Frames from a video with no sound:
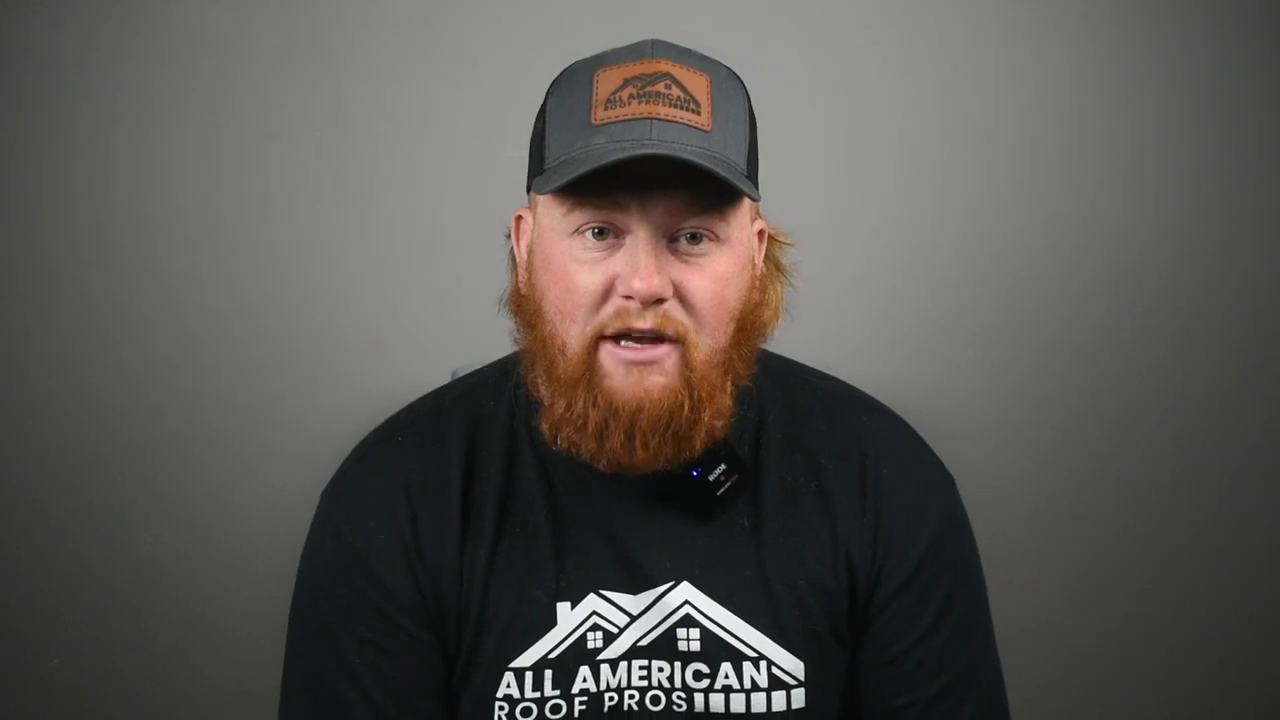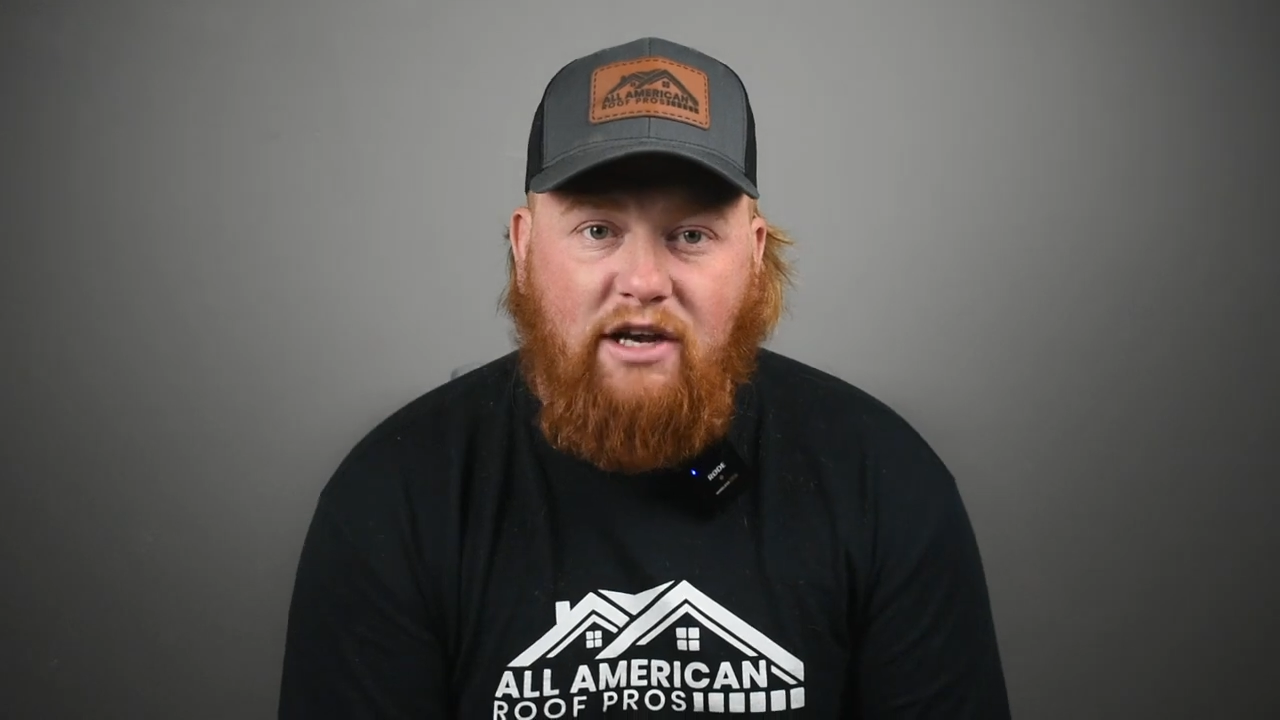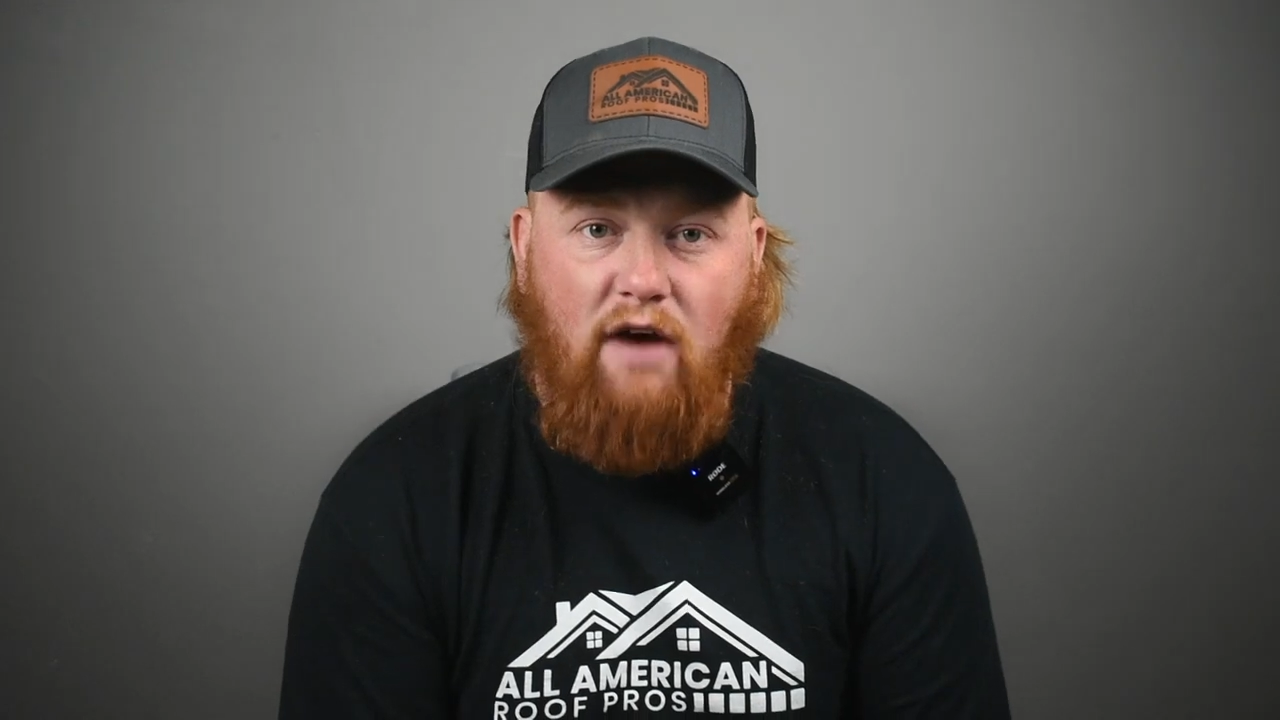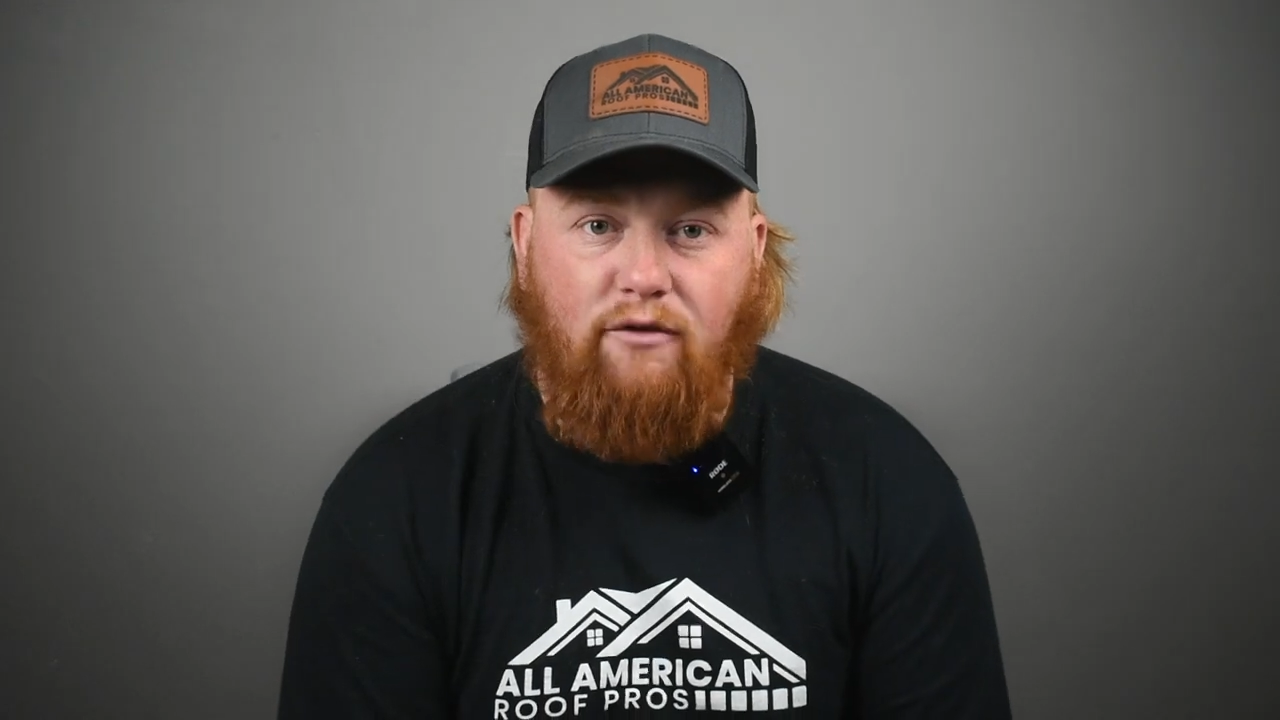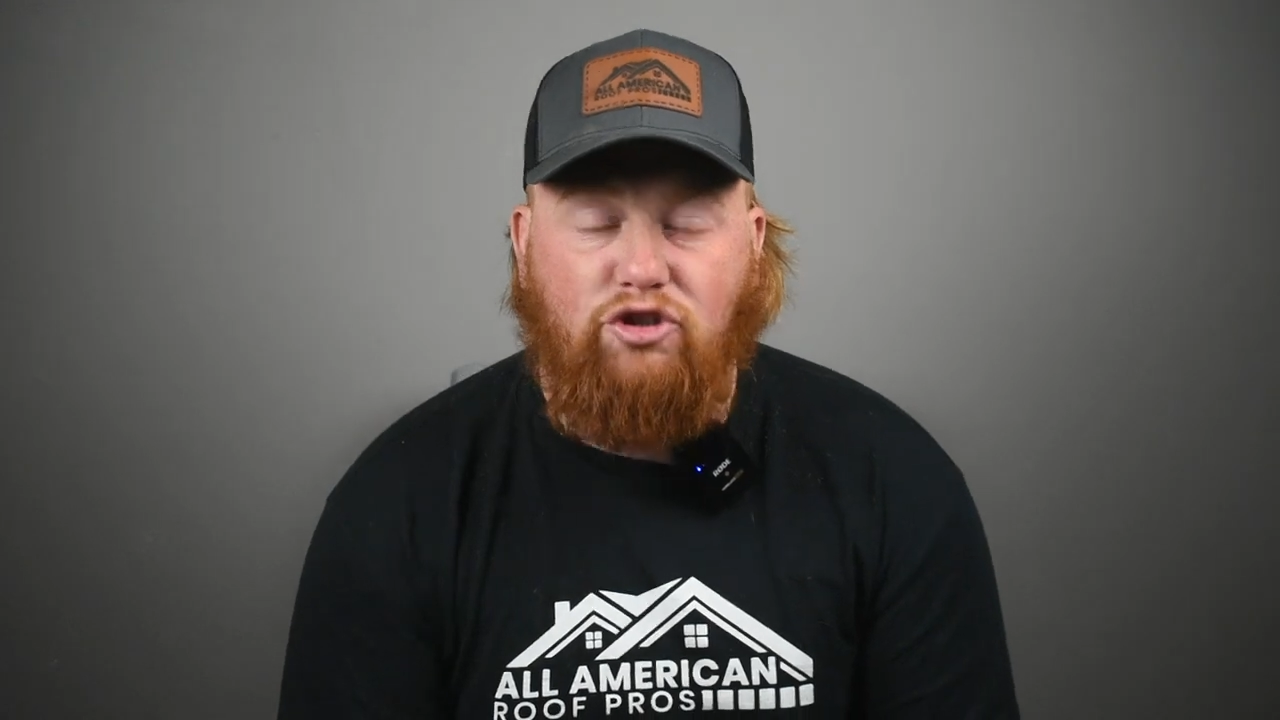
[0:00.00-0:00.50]

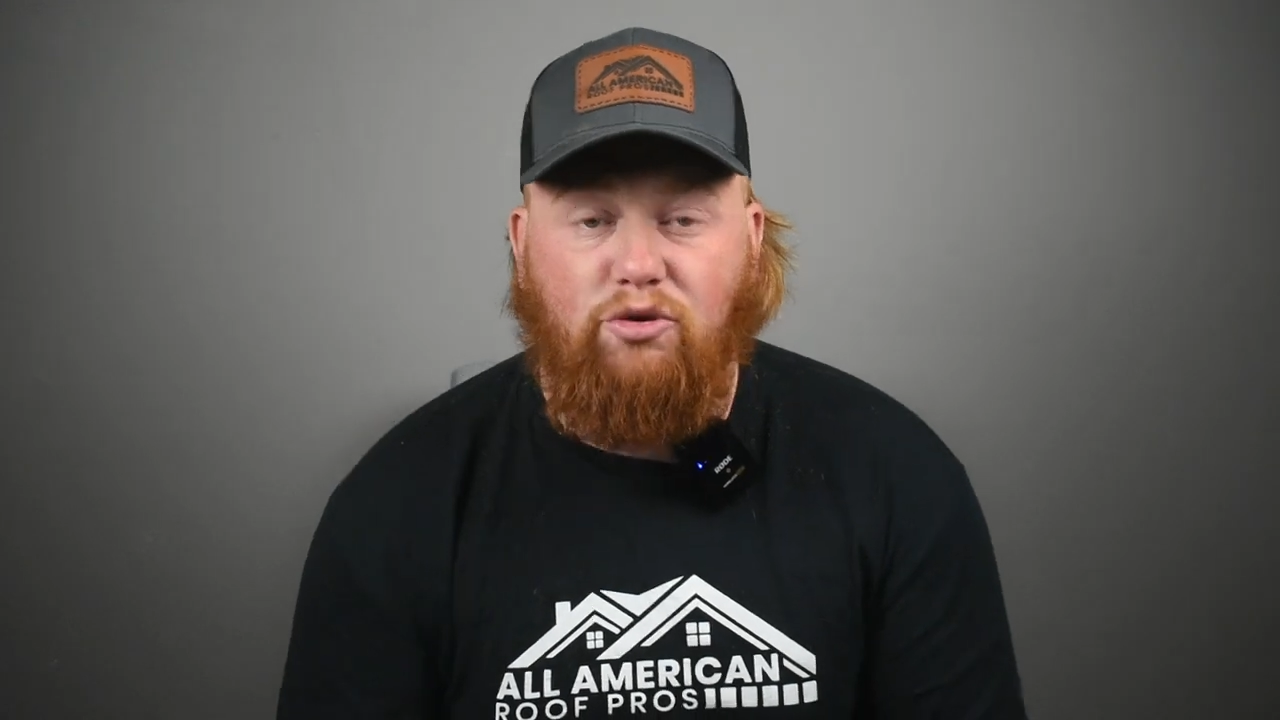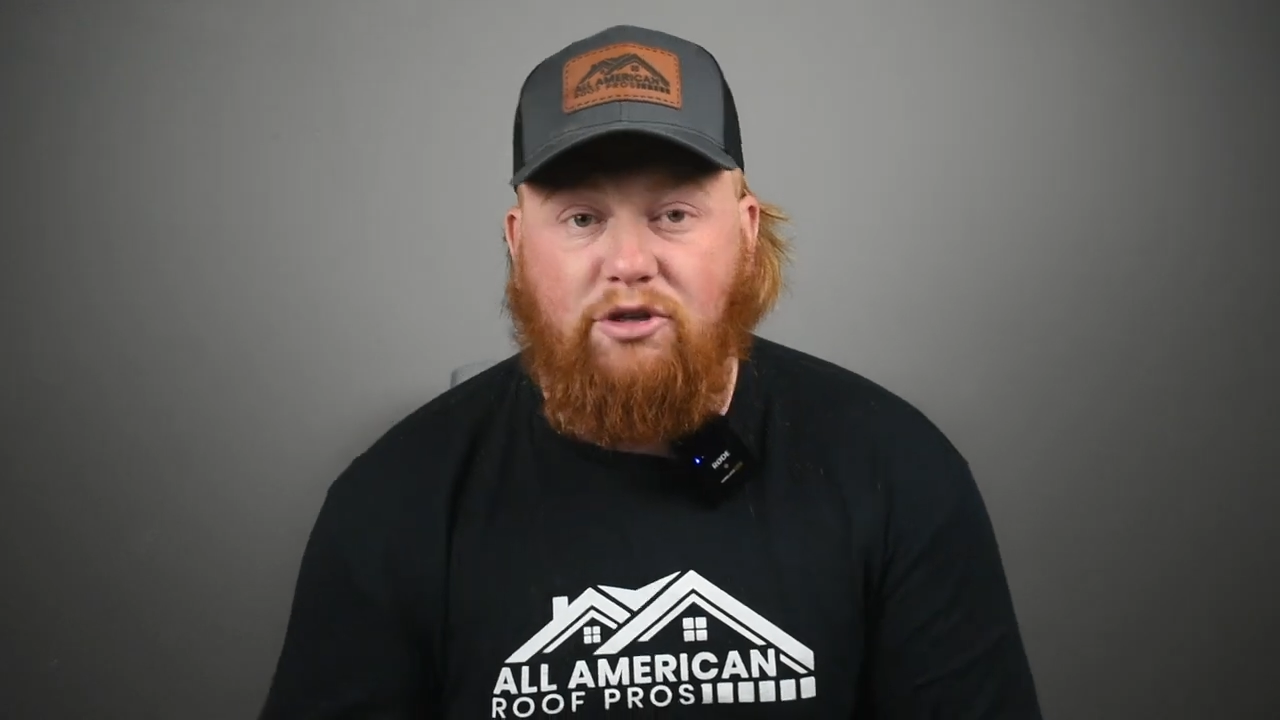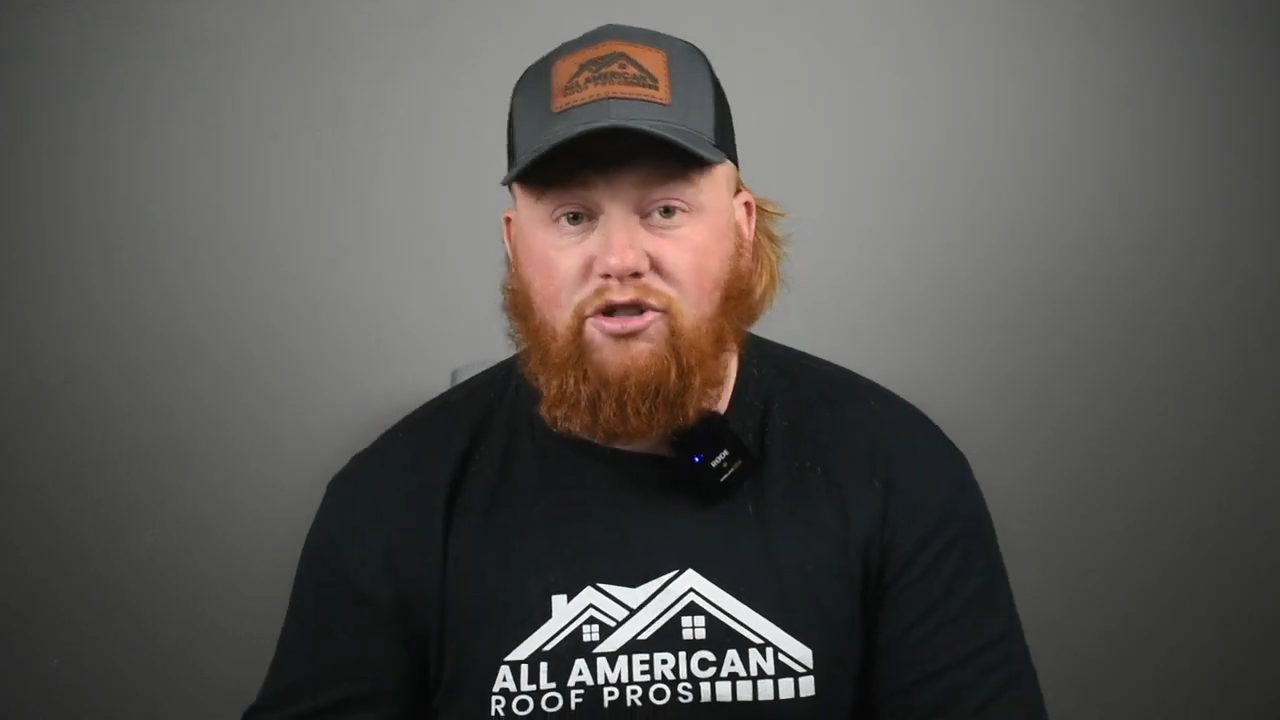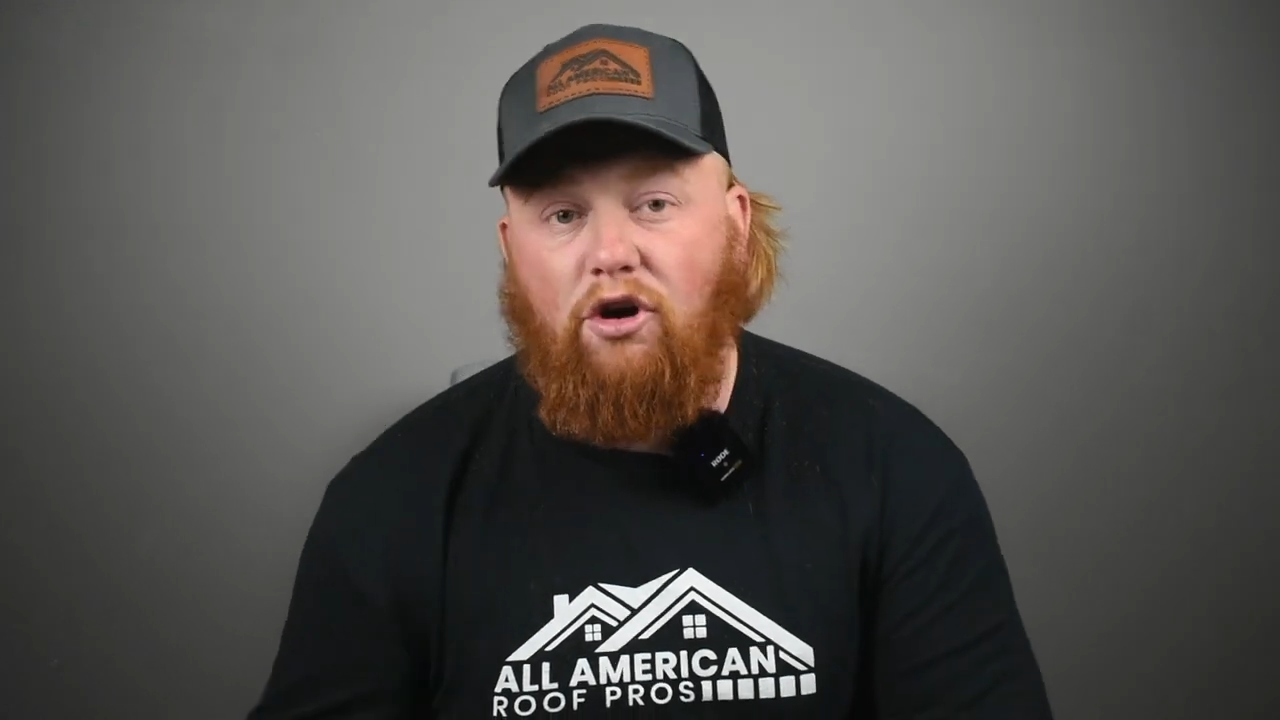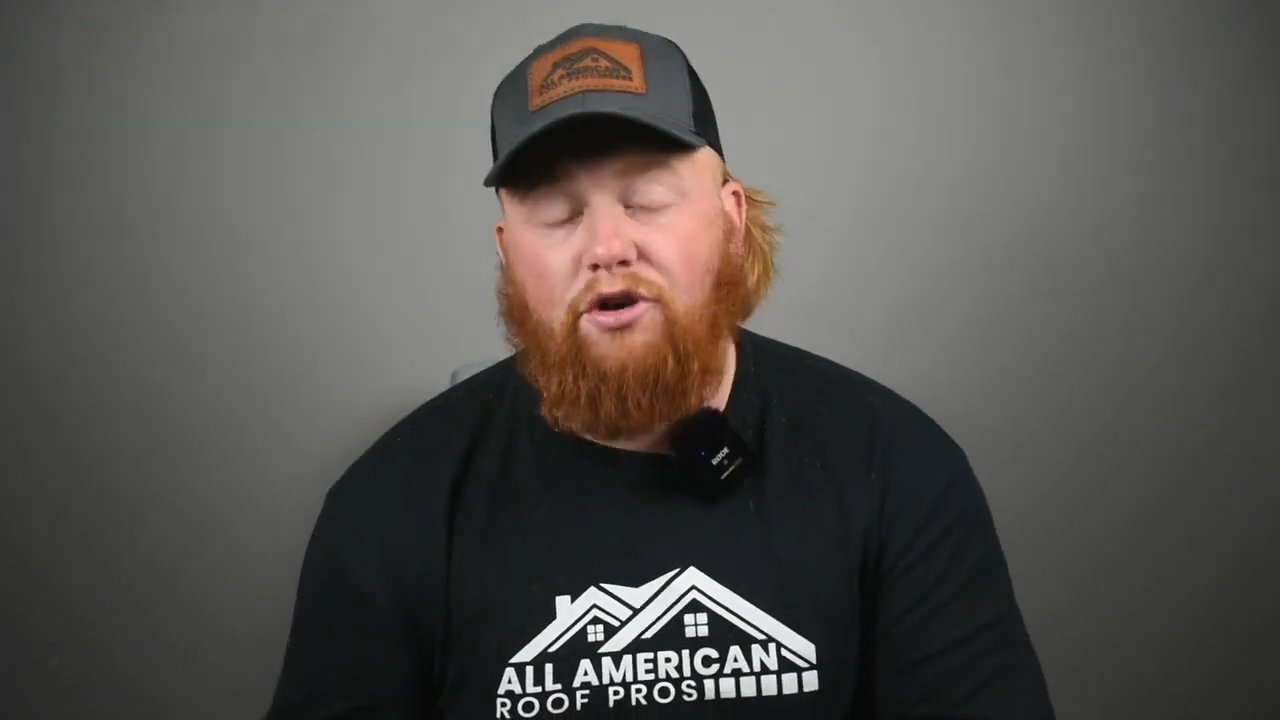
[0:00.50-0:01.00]
covered to
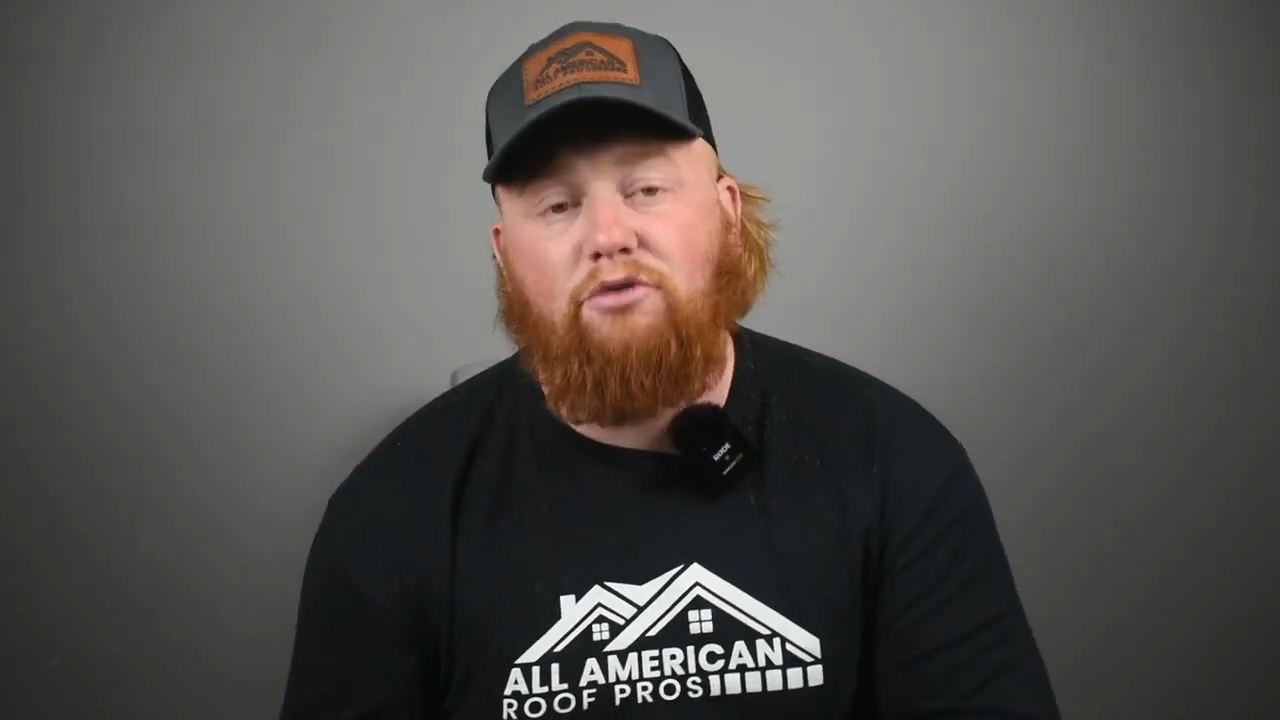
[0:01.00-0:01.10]
return